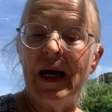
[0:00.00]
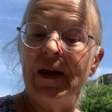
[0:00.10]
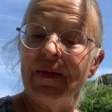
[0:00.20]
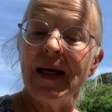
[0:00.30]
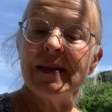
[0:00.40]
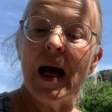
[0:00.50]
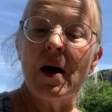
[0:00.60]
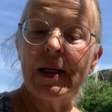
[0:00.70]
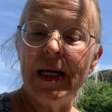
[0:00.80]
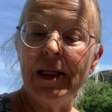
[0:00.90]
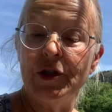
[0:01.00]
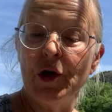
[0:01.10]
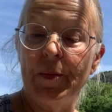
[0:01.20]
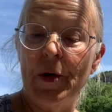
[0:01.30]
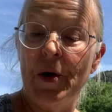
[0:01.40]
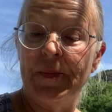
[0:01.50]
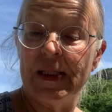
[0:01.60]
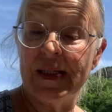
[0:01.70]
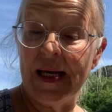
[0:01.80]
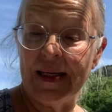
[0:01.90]
And that's how King Jeroboam
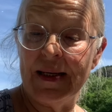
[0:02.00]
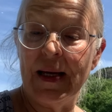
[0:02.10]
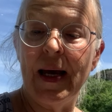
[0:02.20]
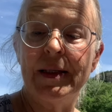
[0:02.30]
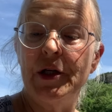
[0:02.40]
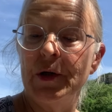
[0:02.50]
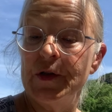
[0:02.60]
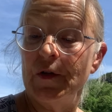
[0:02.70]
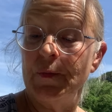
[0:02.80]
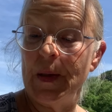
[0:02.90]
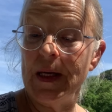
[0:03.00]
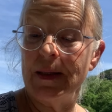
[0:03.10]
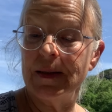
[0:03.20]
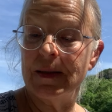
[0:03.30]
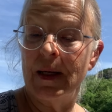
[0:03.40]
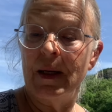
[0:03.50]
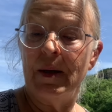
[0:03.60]
II had years of peace,